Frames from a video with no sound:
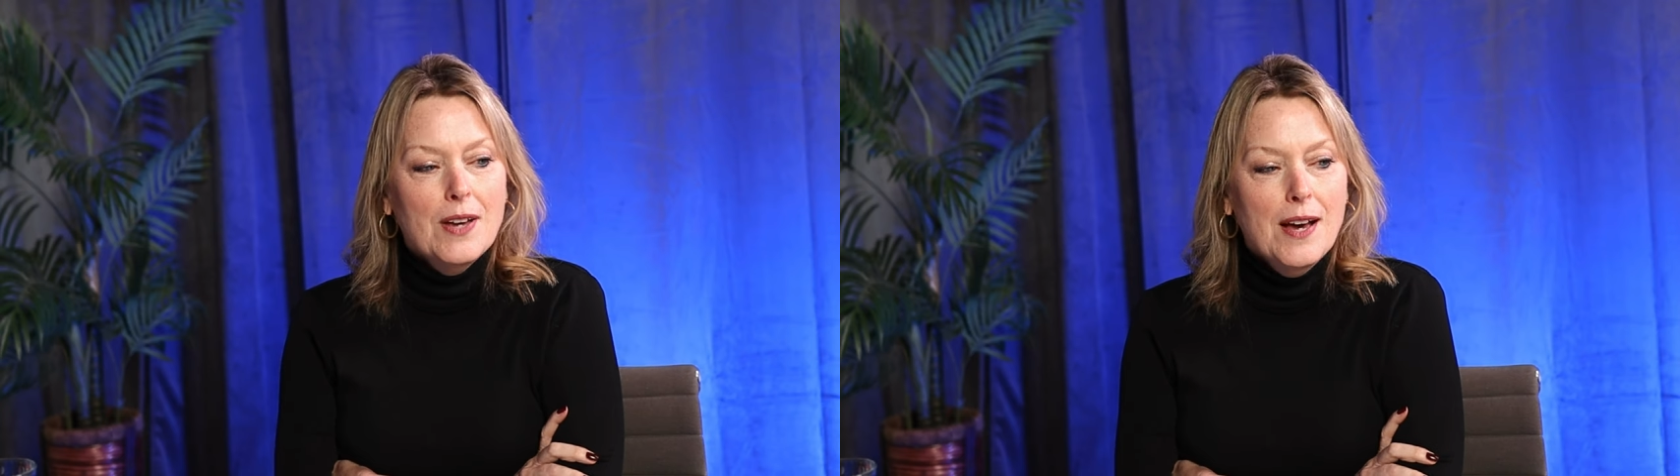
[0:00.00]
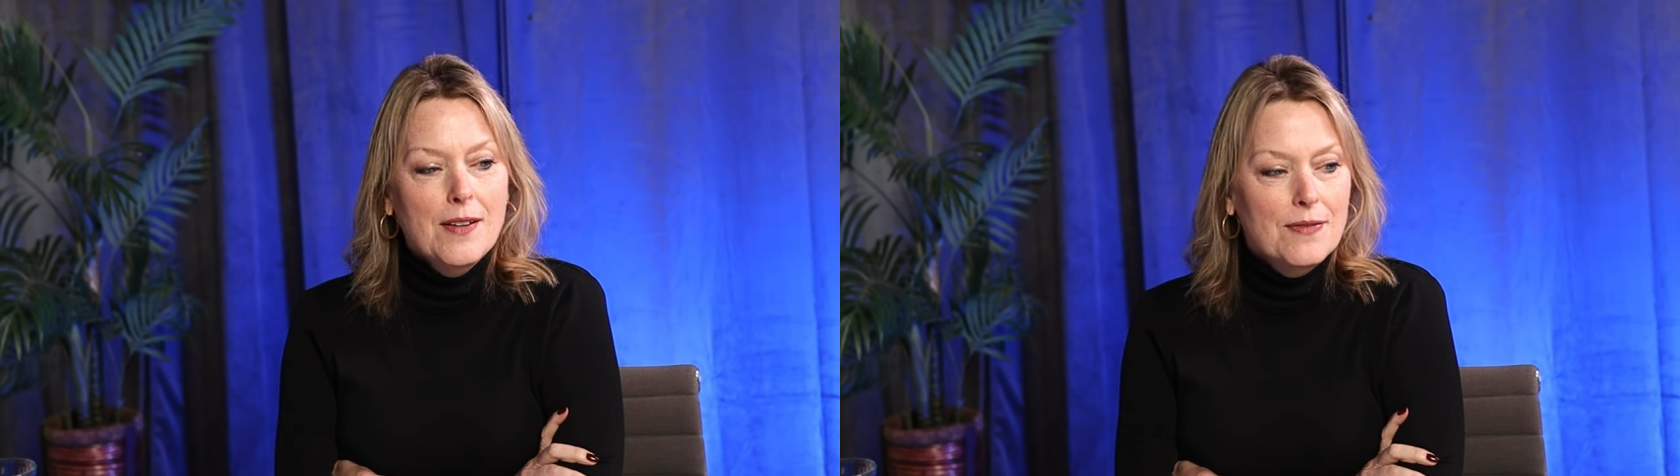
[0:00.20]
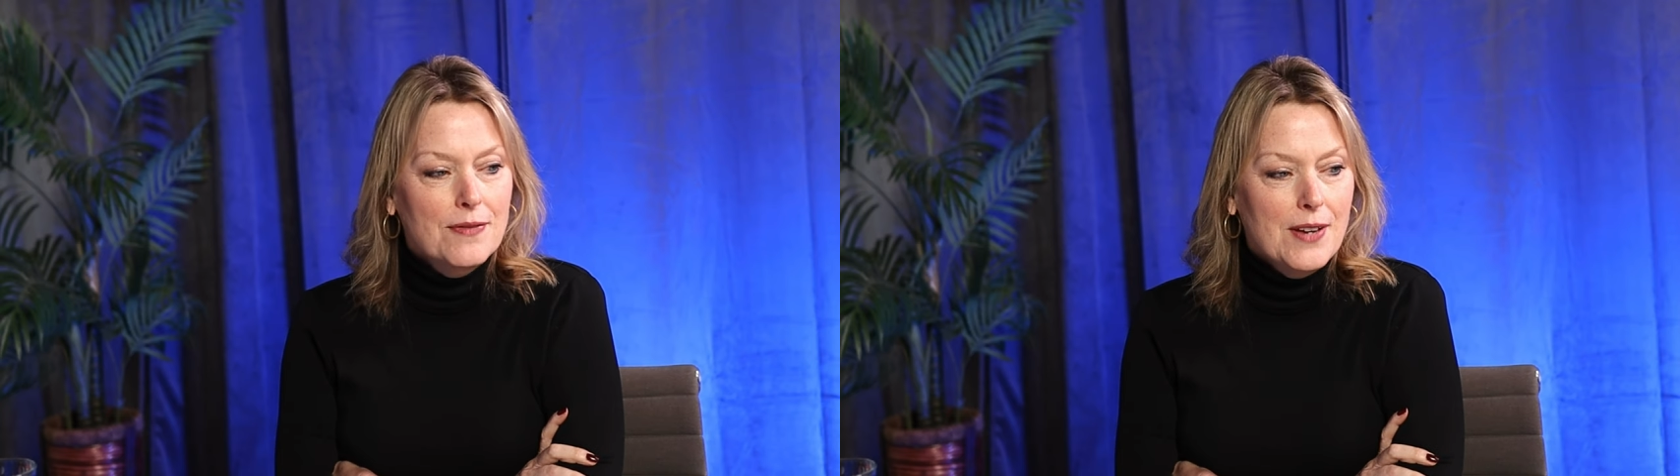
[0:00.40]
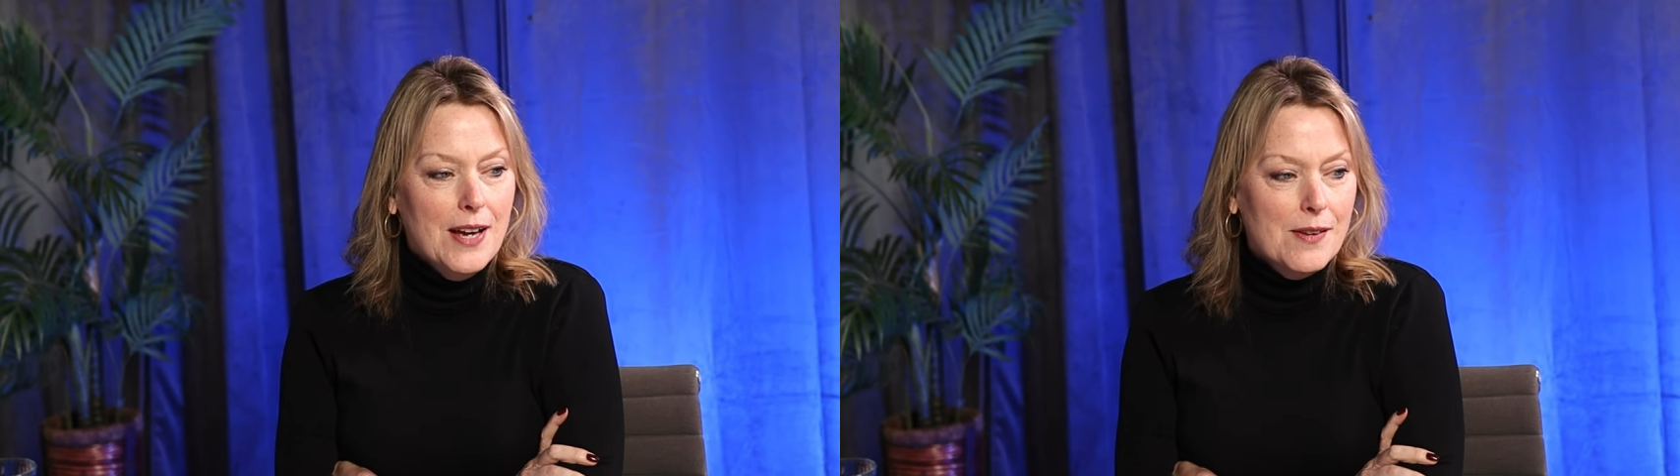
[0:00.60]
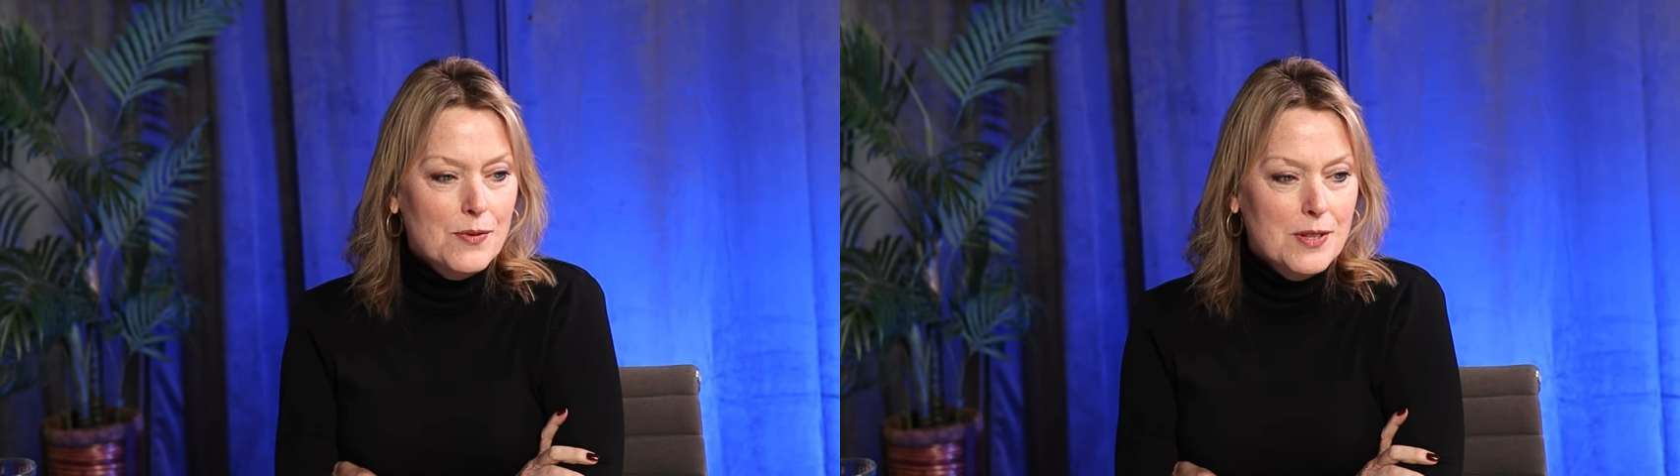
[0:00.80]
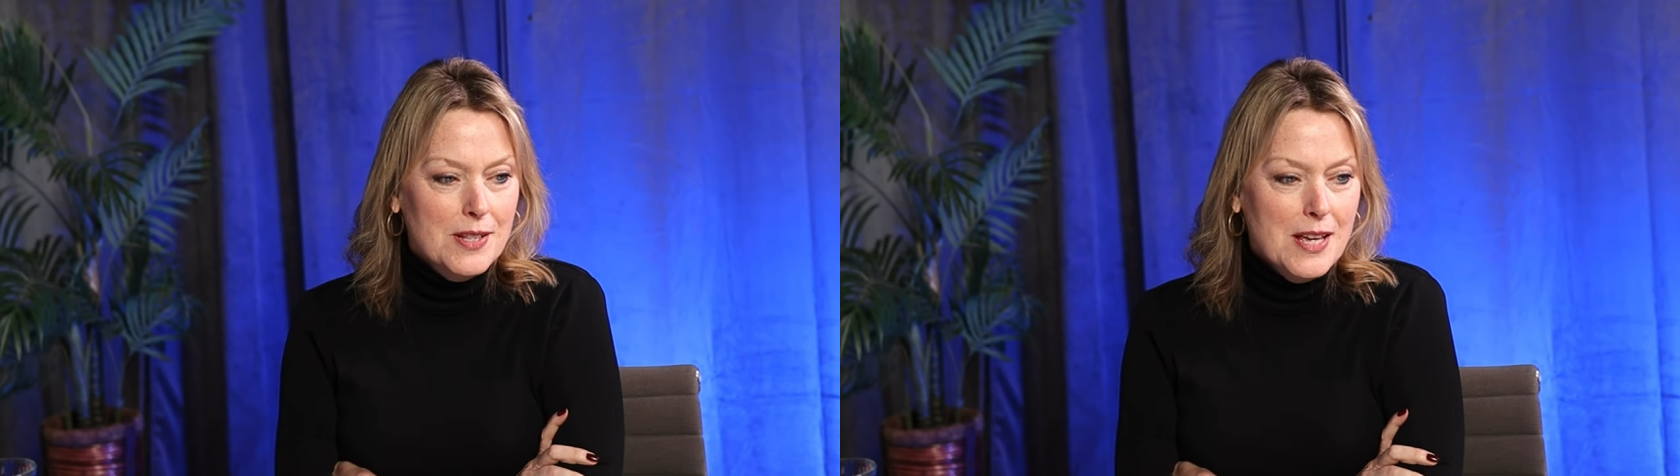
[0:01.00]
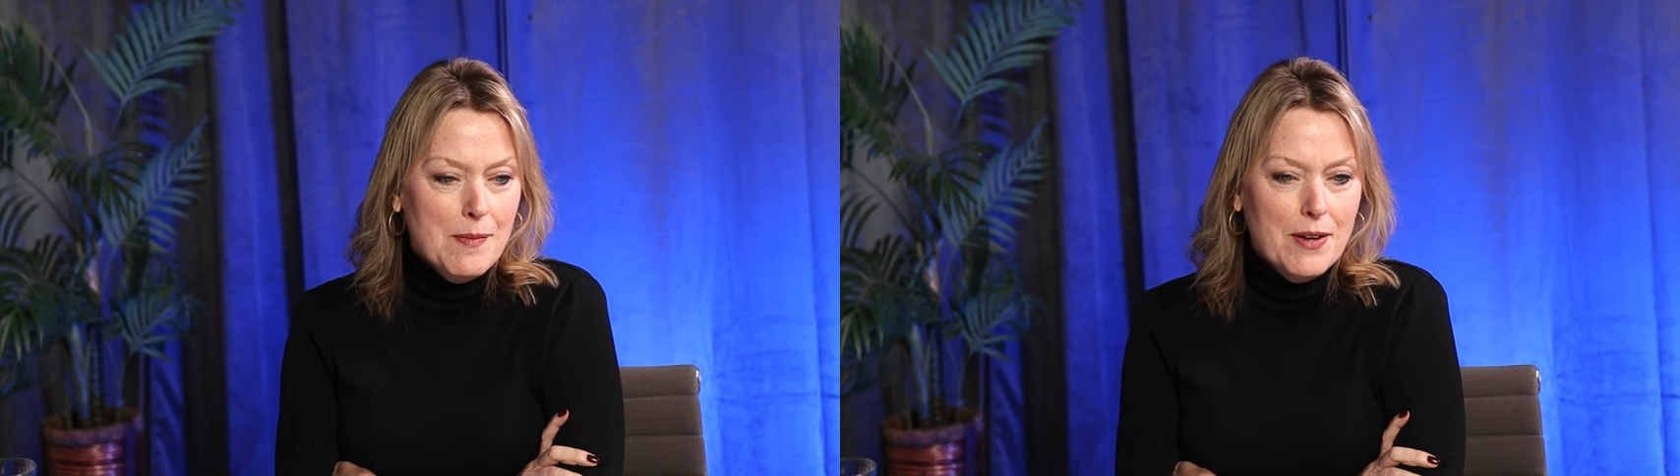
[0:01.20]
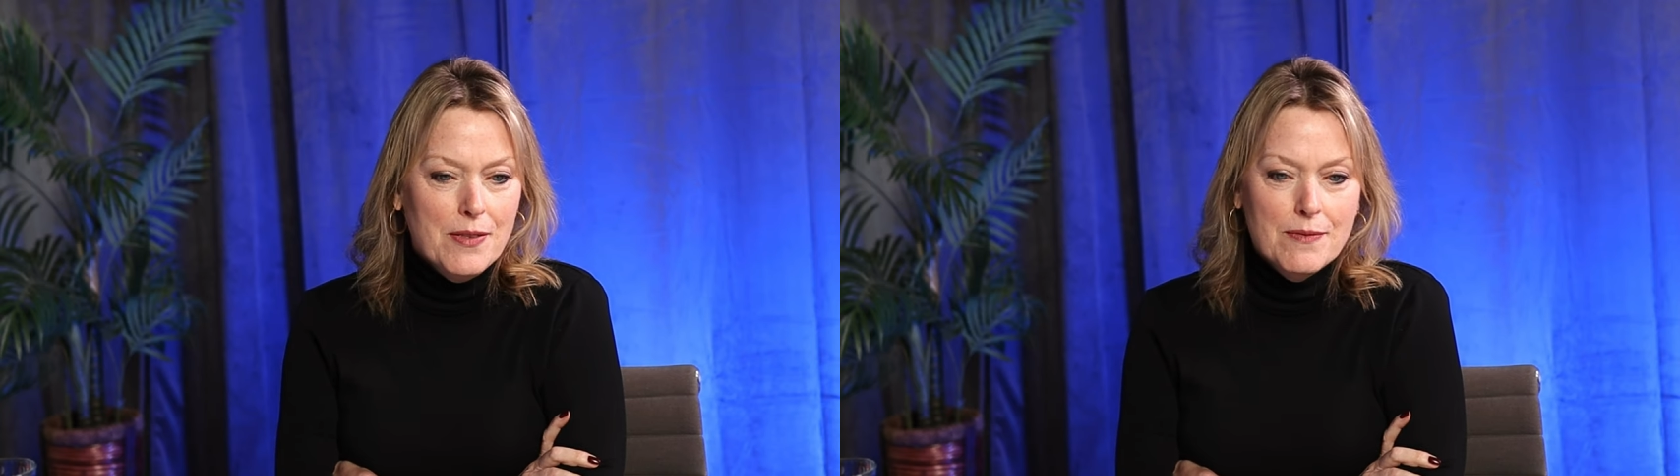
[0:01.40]
I I was thinking
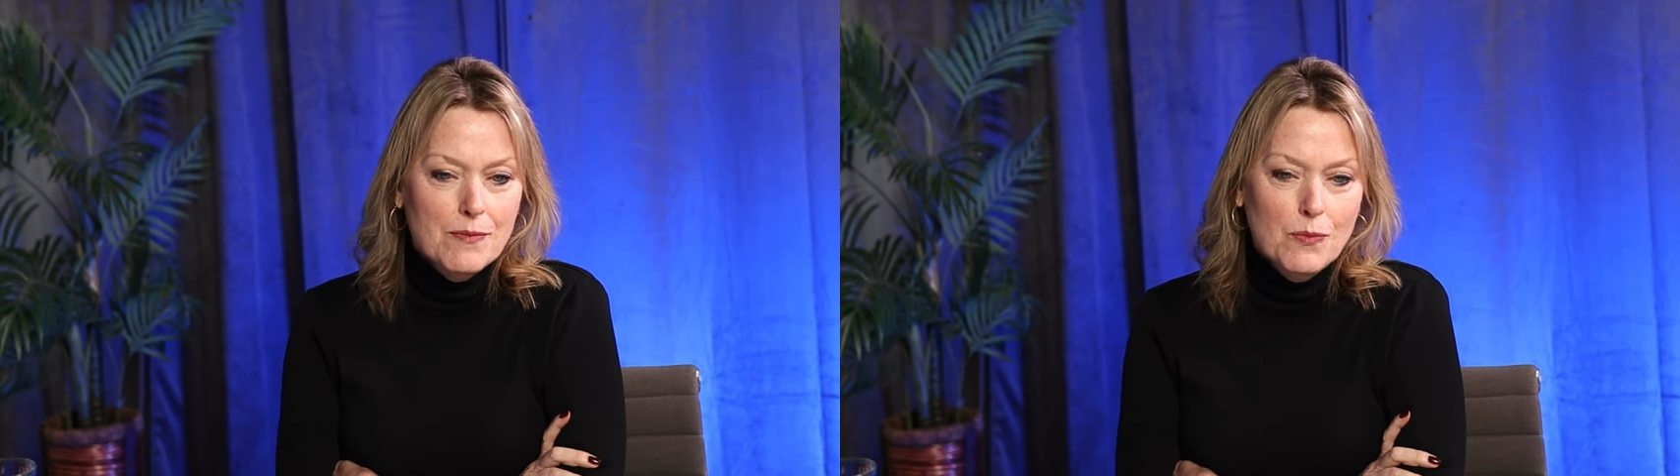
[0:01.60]
about